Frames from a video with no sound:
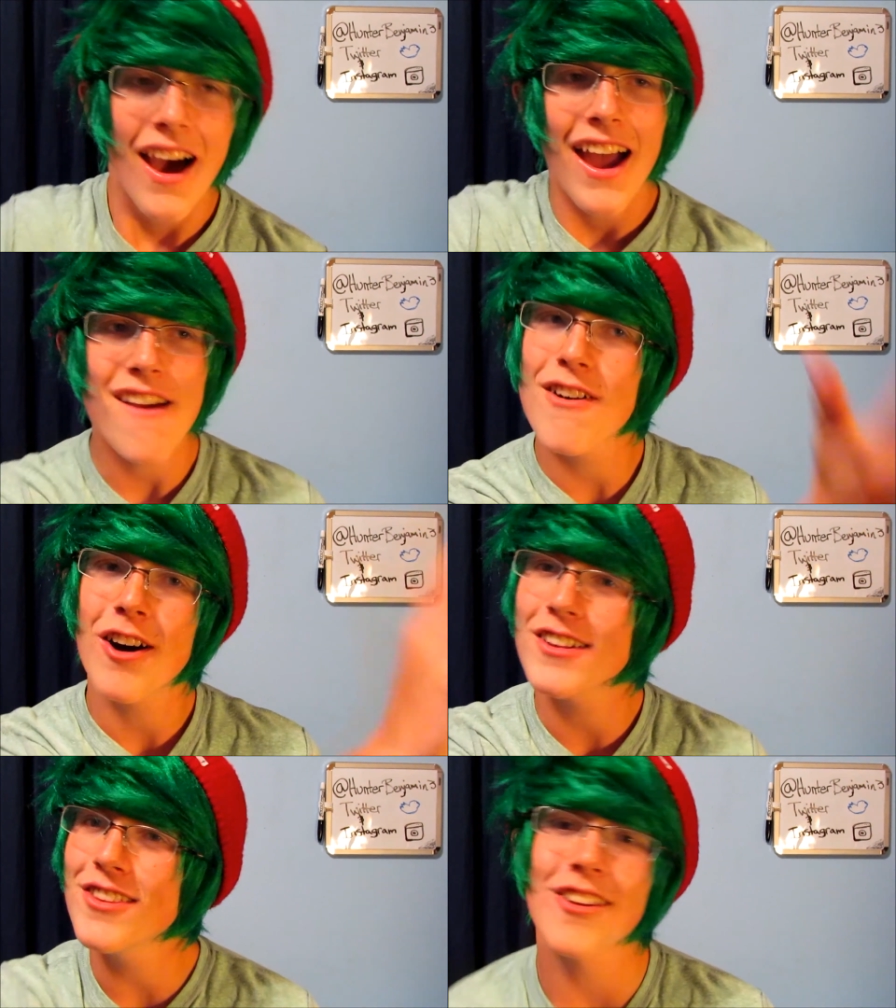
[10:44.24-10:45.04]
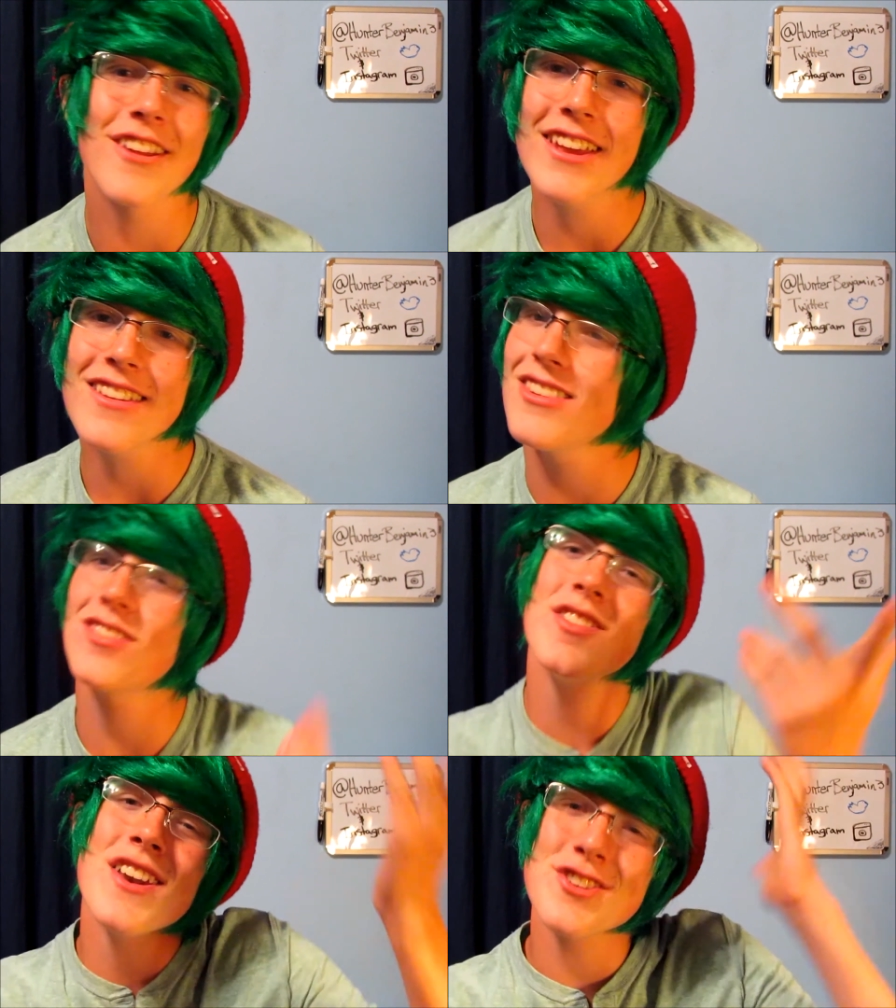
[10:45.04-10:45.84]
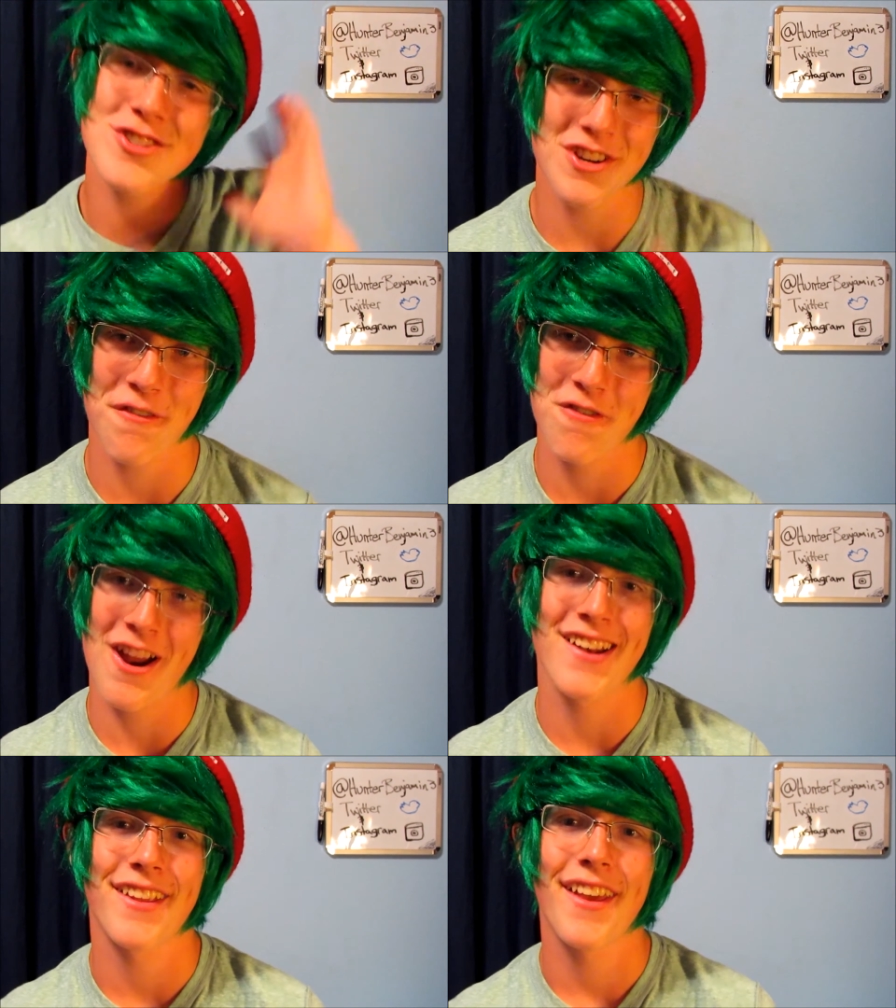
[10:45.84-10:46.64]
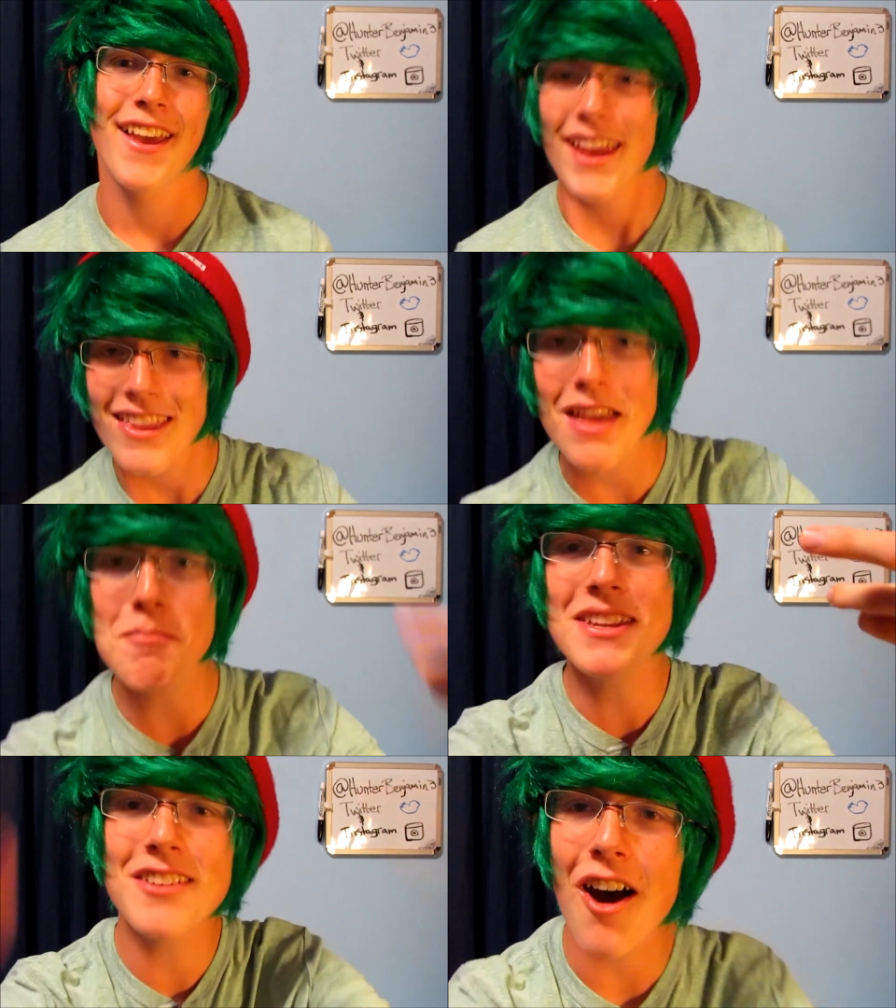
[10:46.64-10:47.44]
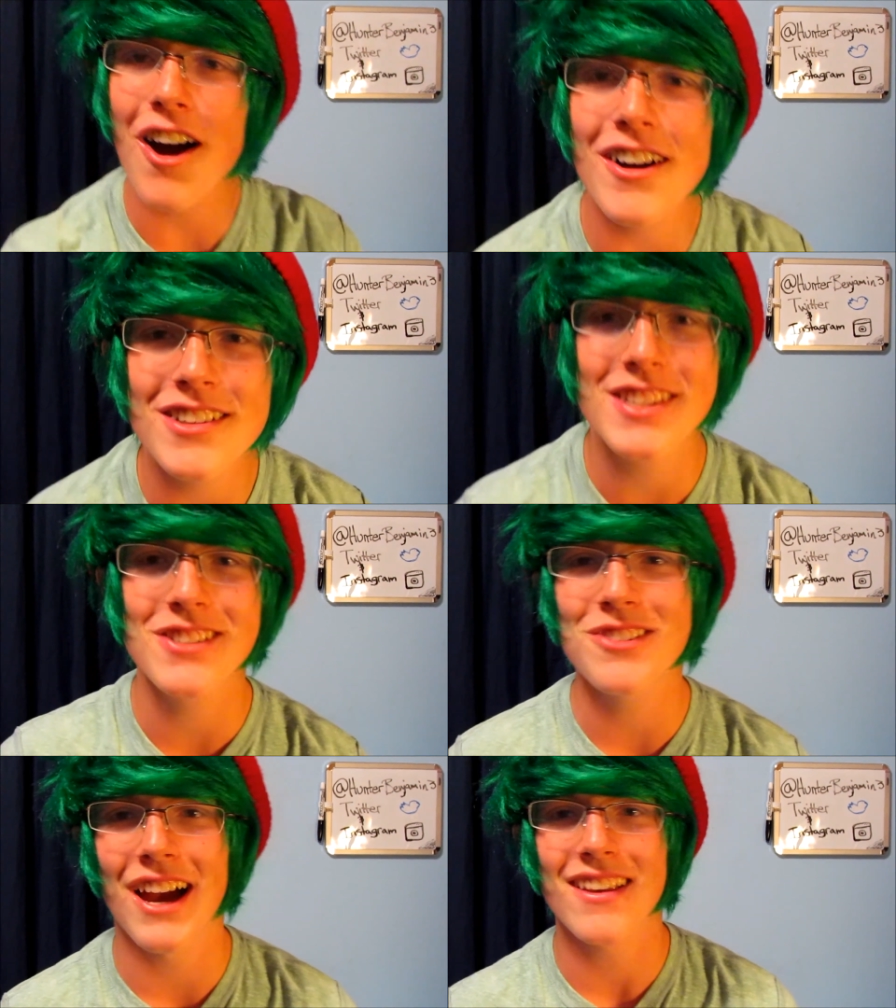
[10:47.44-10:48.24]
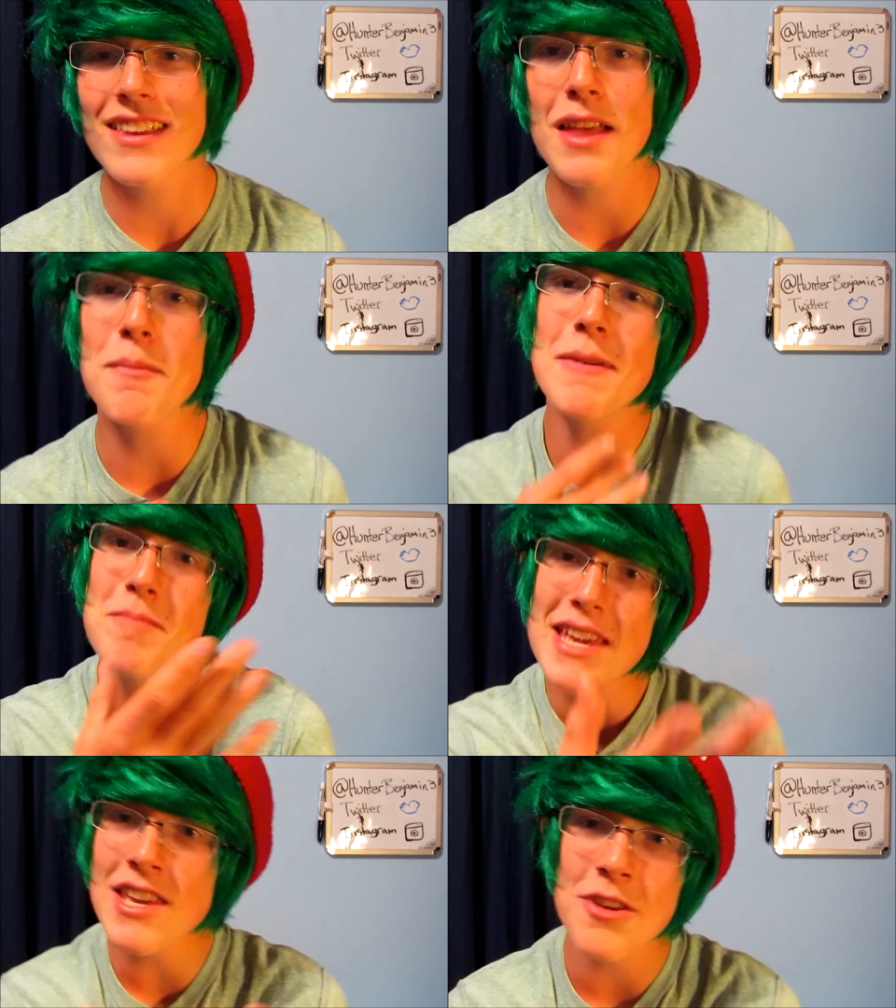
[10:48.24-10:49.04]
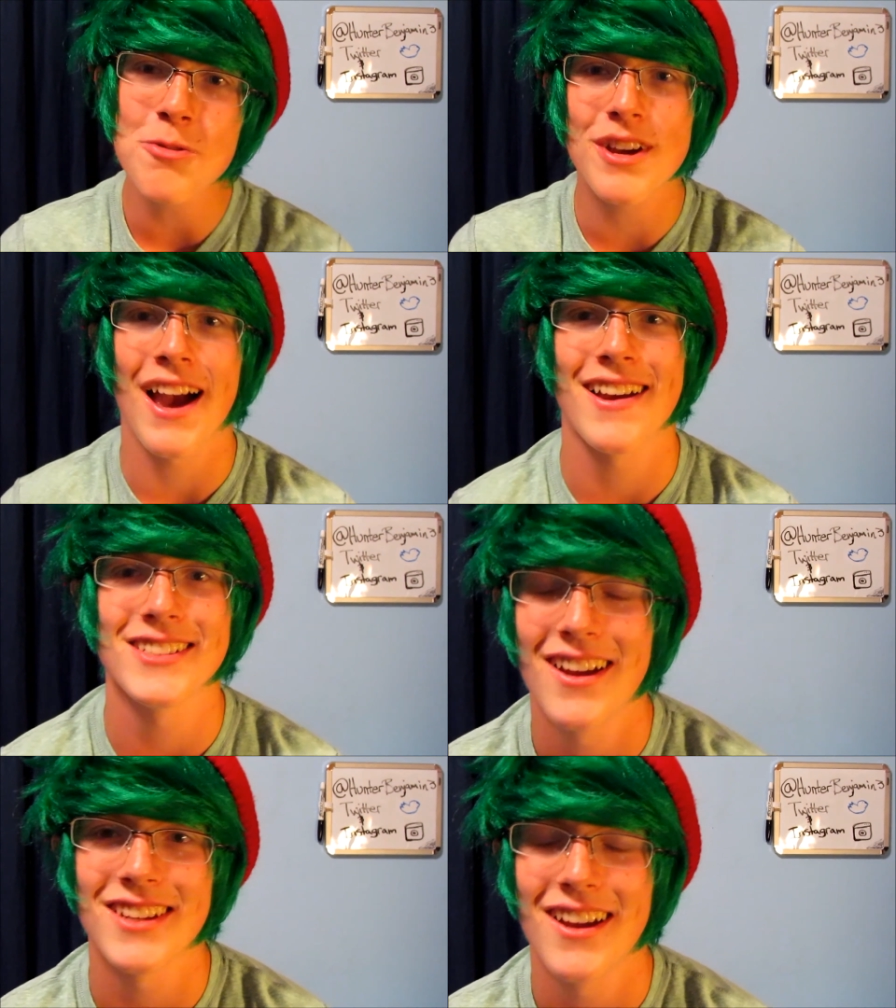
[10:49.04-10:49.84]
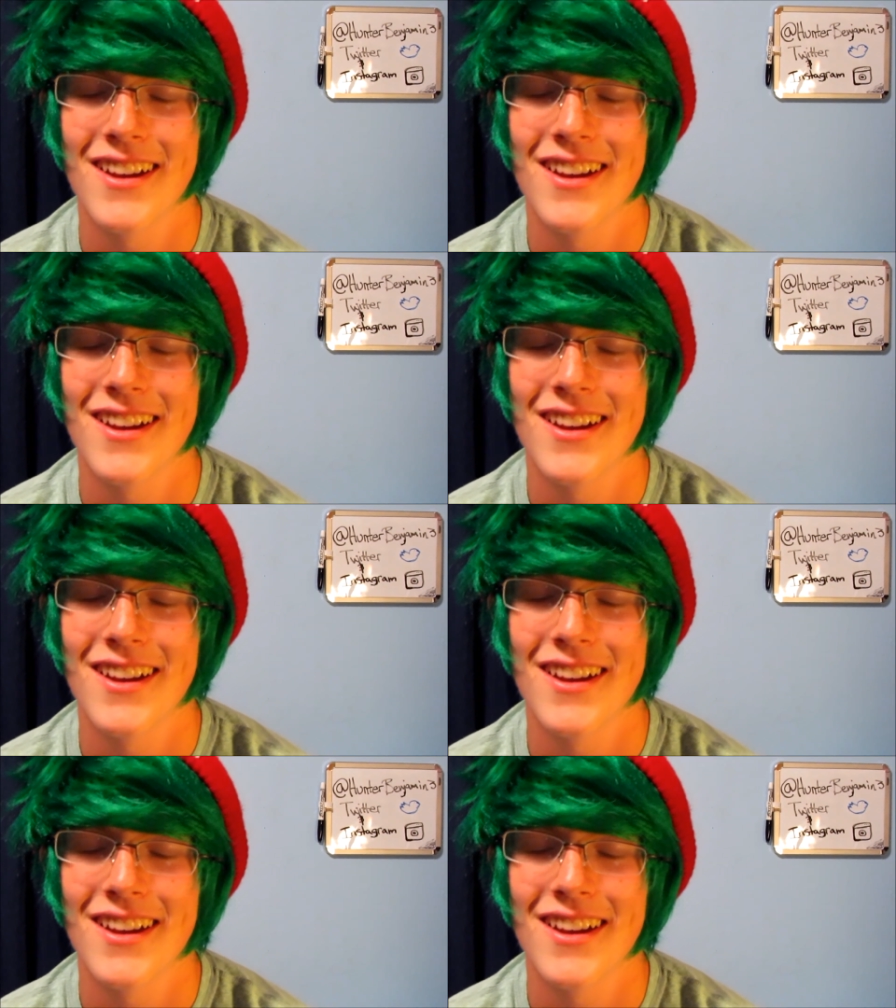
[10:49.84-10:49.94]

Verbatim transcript: I have Hunter. He is such a good friend. He let me talk to you guys. He let me meet you guys.